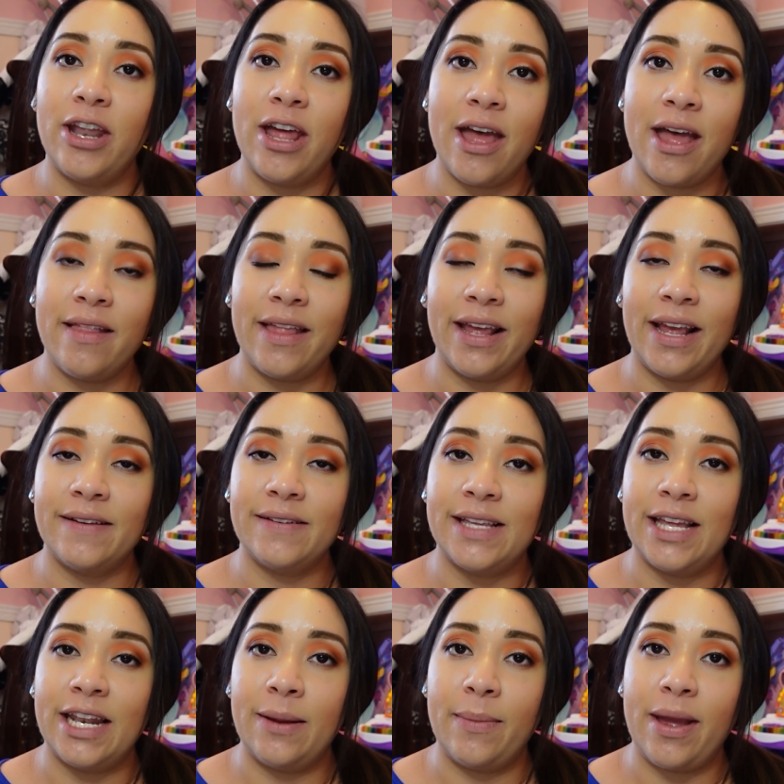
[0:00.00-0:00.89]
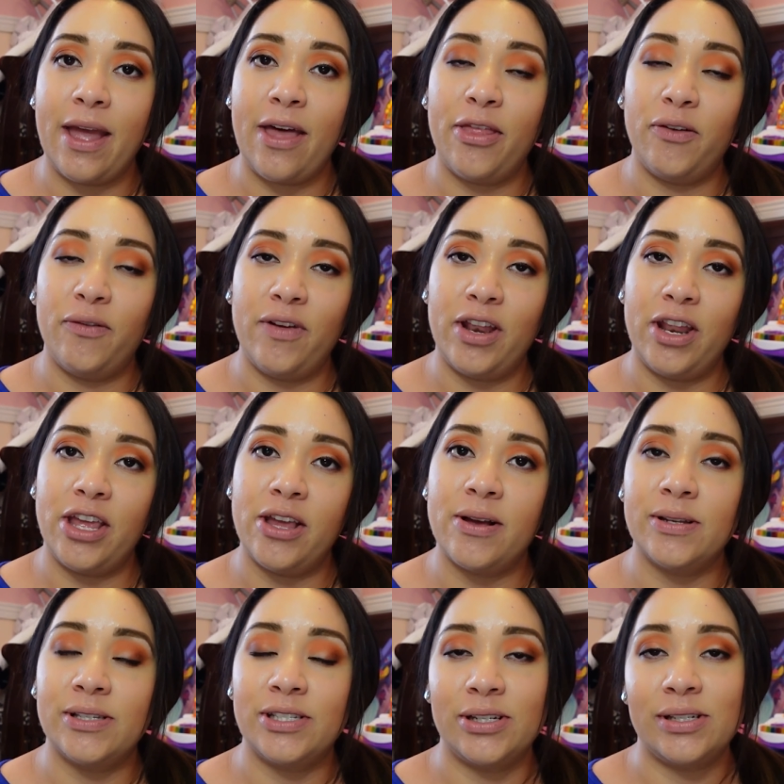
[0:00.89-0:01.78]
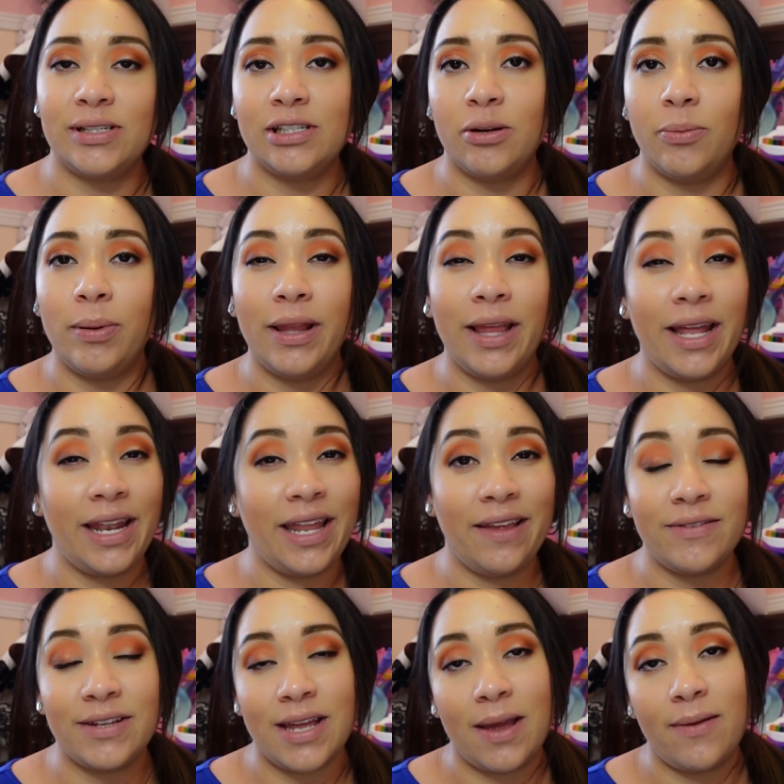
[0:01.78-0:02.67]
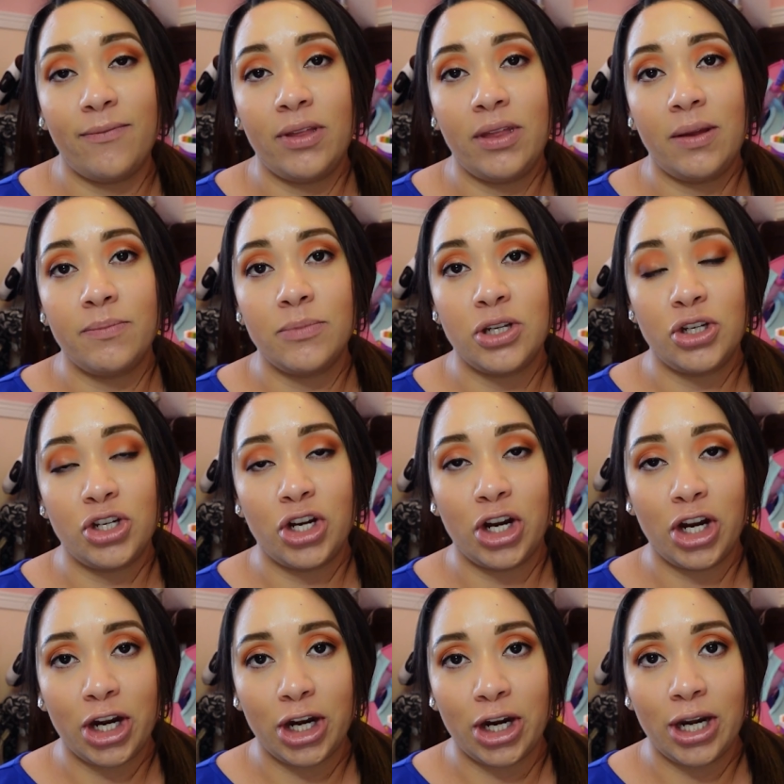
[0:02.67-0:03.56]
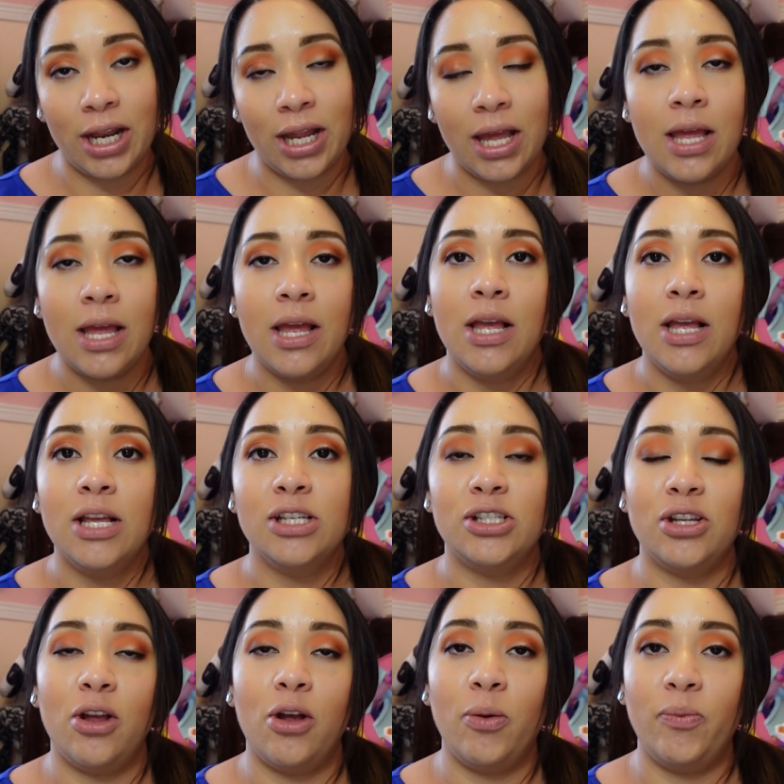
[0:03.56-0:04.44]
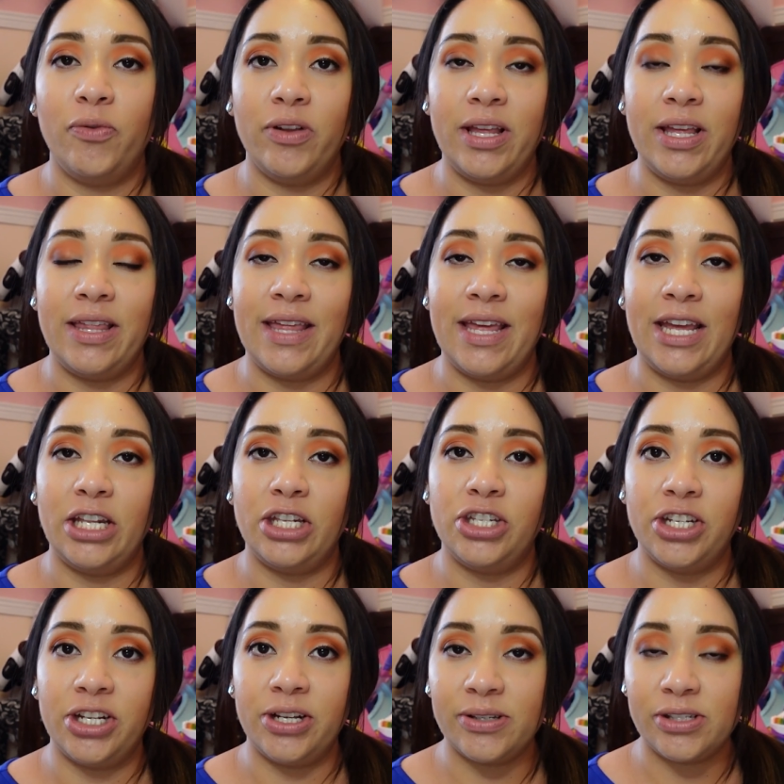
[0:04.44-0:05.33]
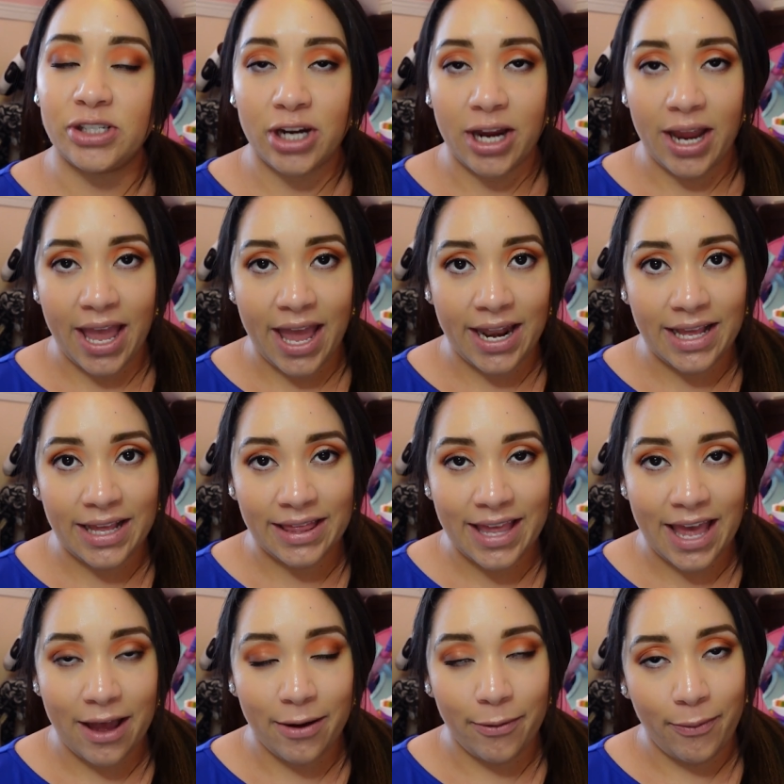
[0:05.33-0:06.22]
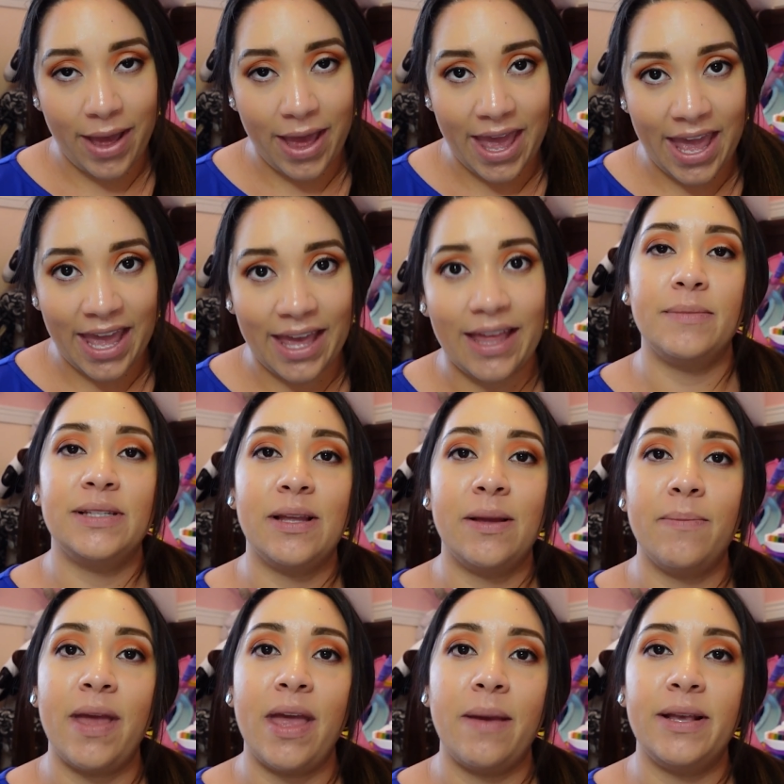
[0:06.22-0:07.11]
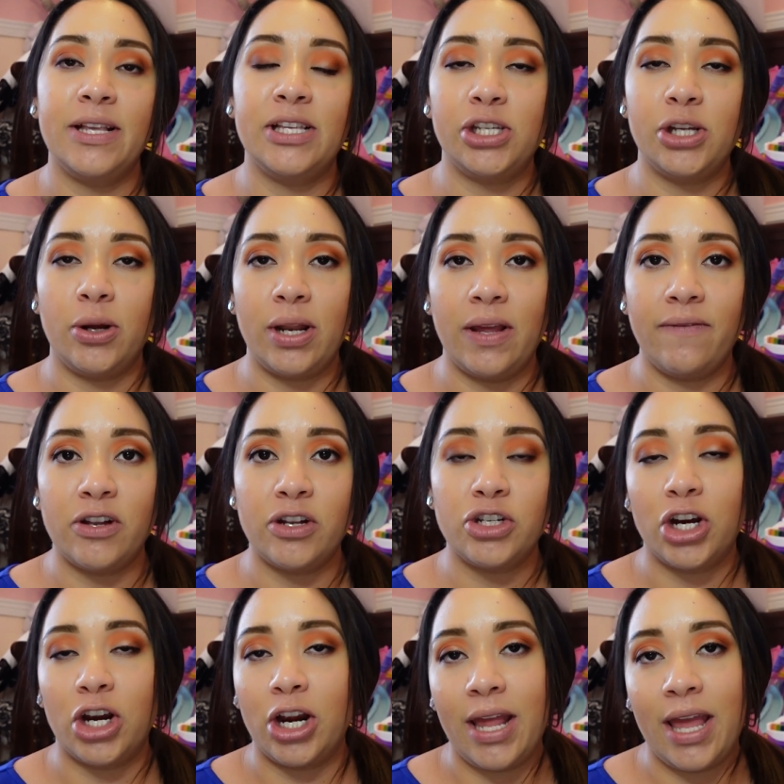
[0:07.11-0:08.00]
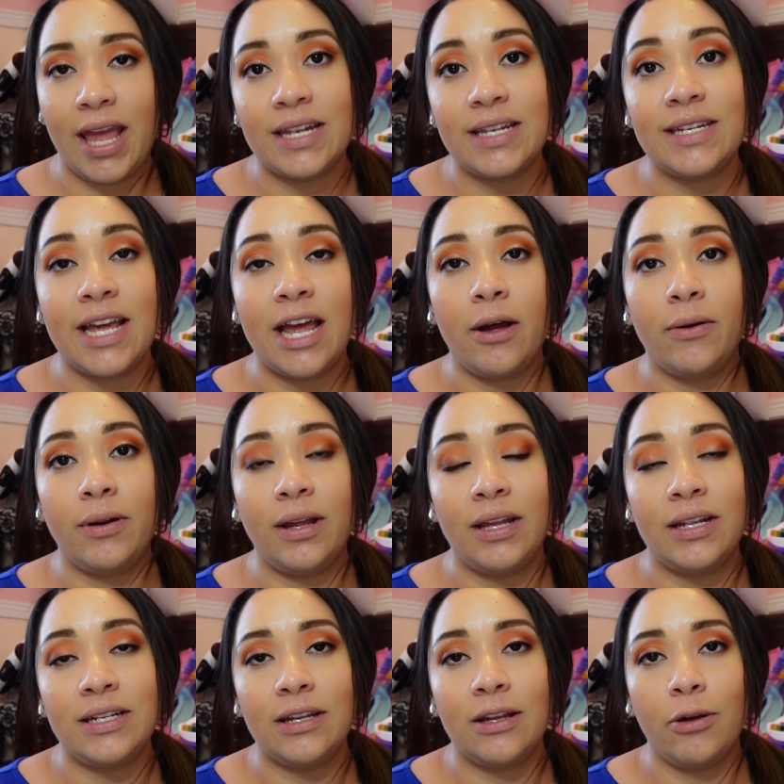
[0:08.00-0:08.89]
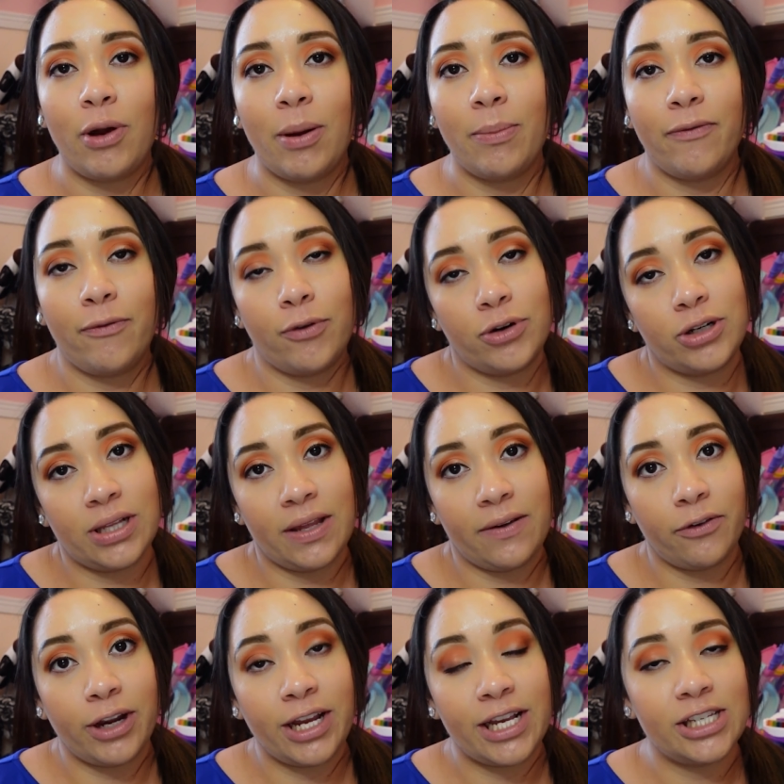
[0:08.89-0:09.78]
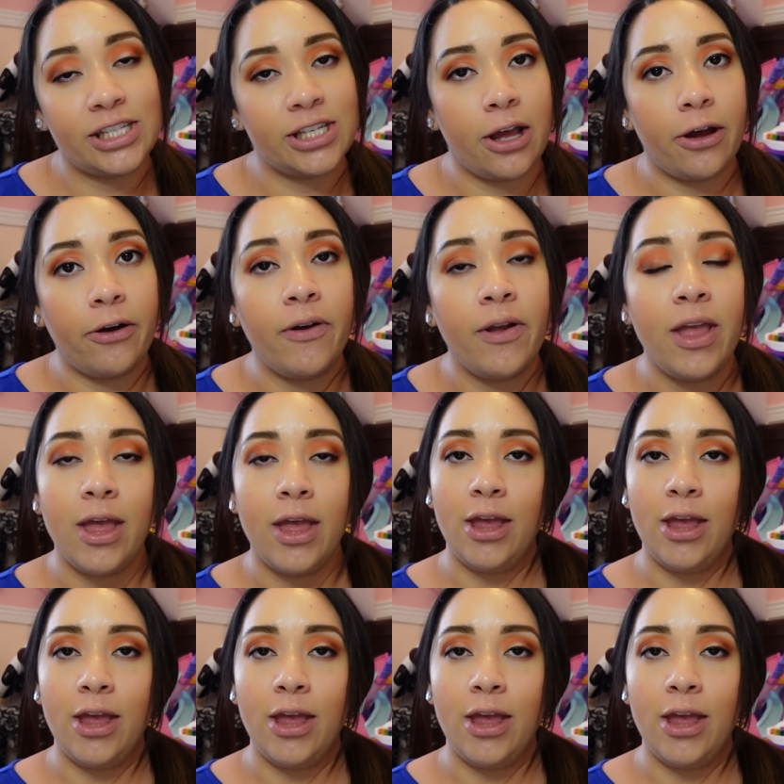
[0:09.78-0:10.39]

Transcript: not, like I said in my other videos, there's still plenty of time for them to turn. So hopefully they do start heading that way. Some babies don't even turn head down until right before delivery. So